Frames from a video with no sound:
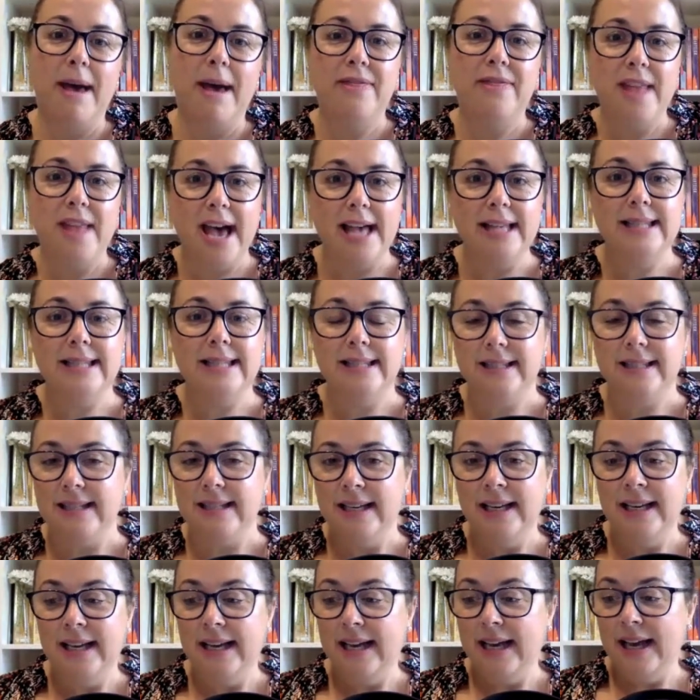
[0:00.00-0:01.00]
And that's
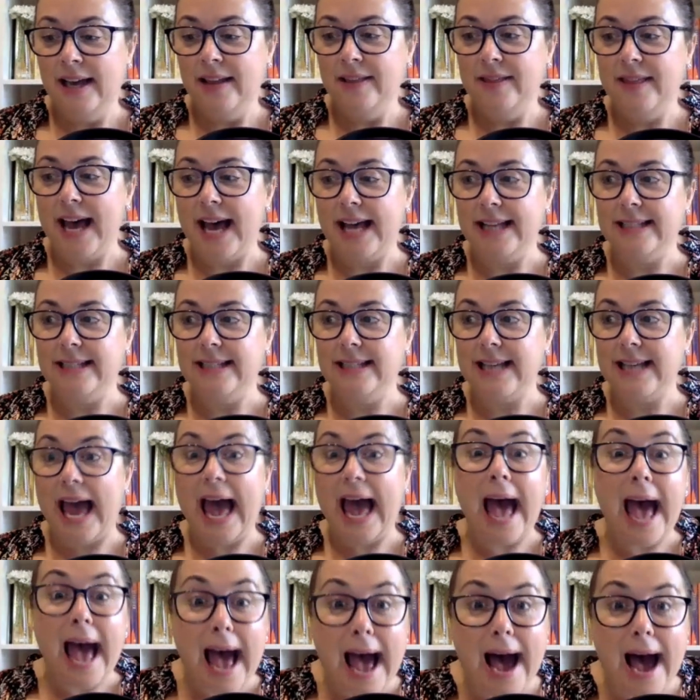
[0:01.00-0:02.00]

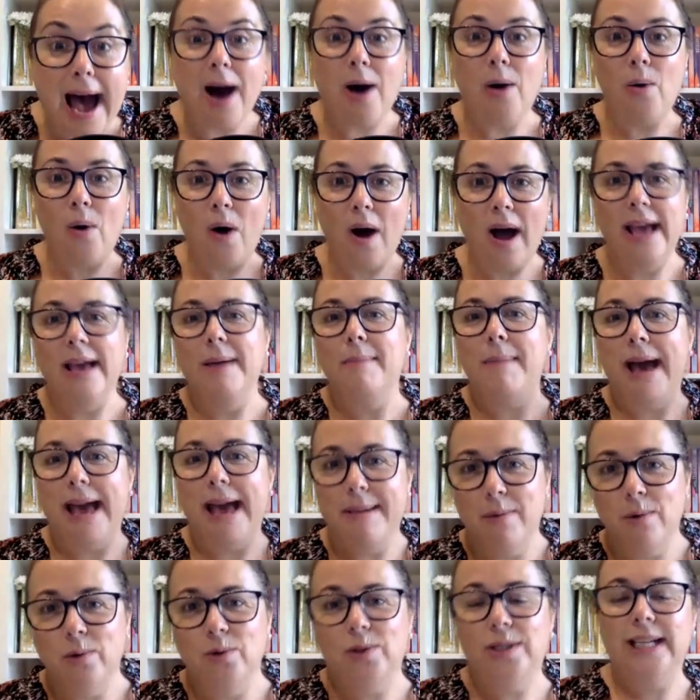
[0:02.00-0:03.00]
how I am
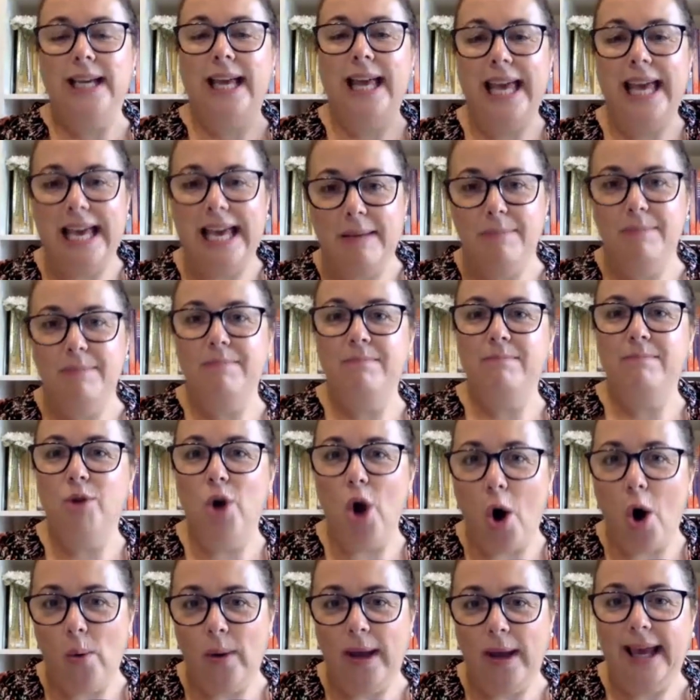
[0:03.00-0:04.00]
able to keep
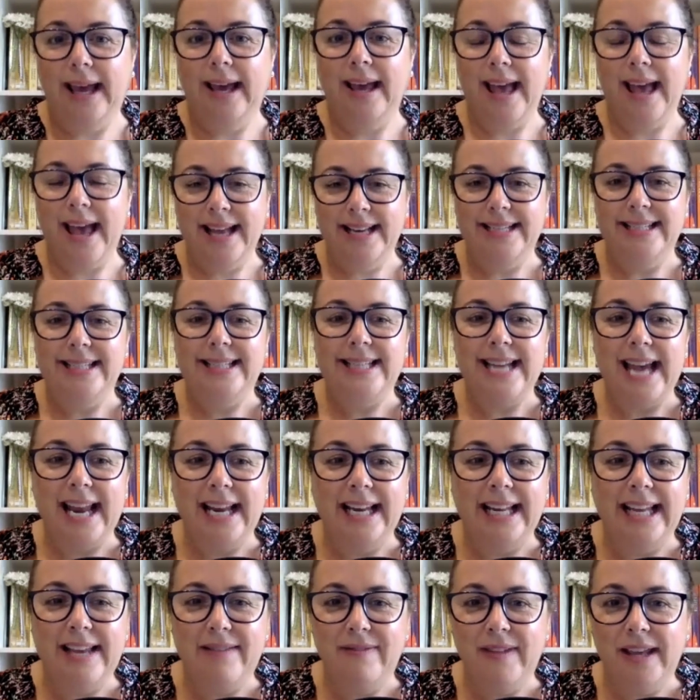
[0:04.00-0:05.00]
going and
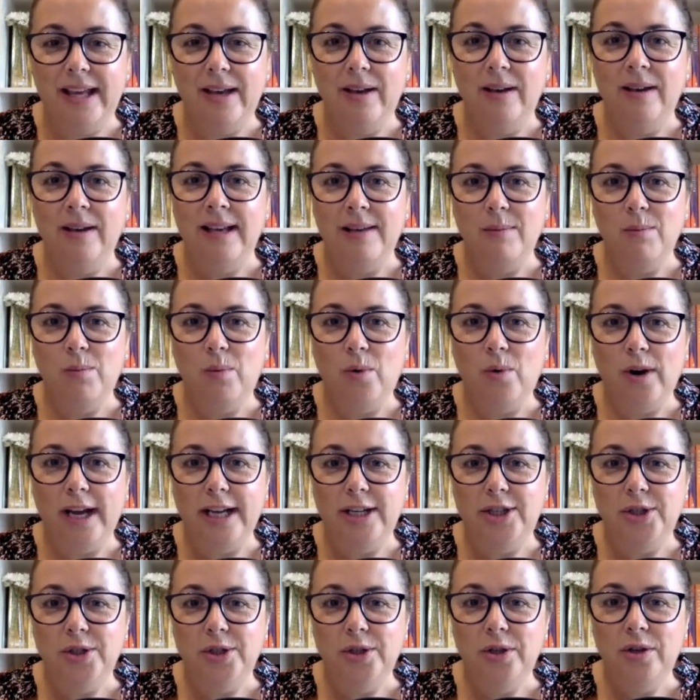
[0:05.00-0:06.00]
giving what
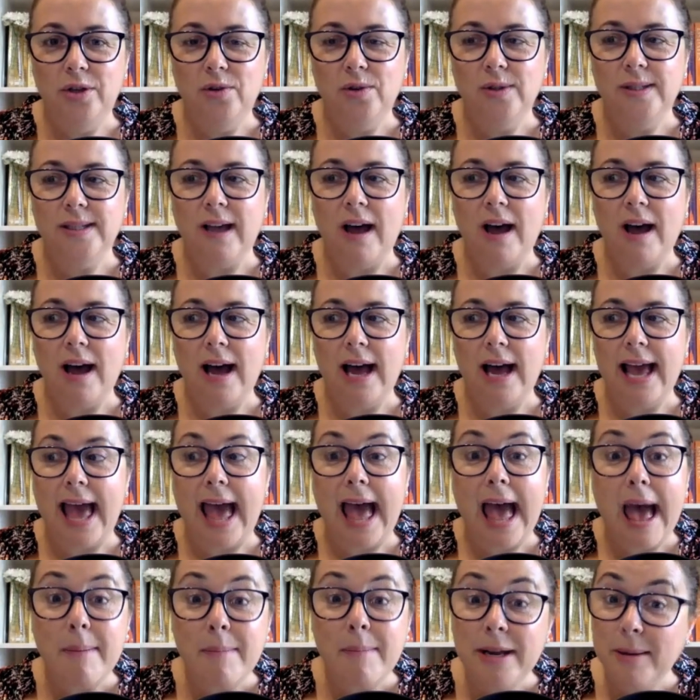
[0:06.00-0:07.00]
I do, because I
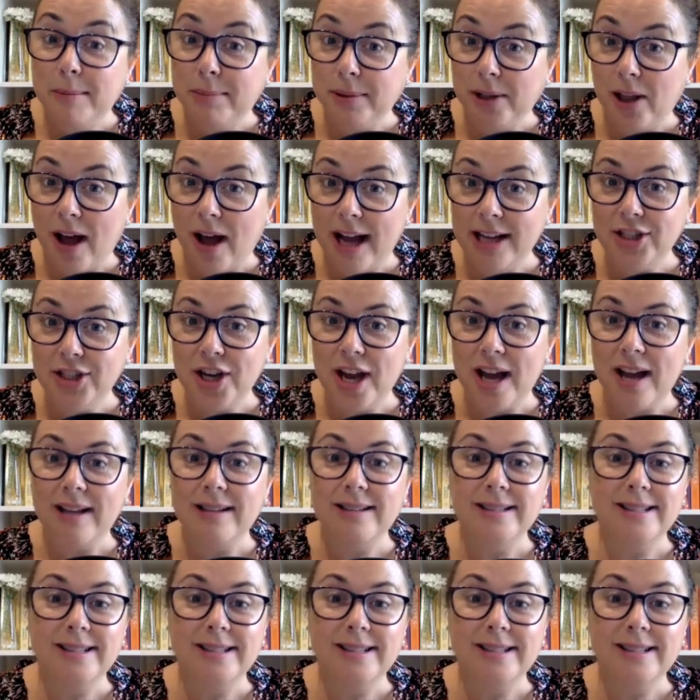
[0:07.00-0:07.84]
am an obliger.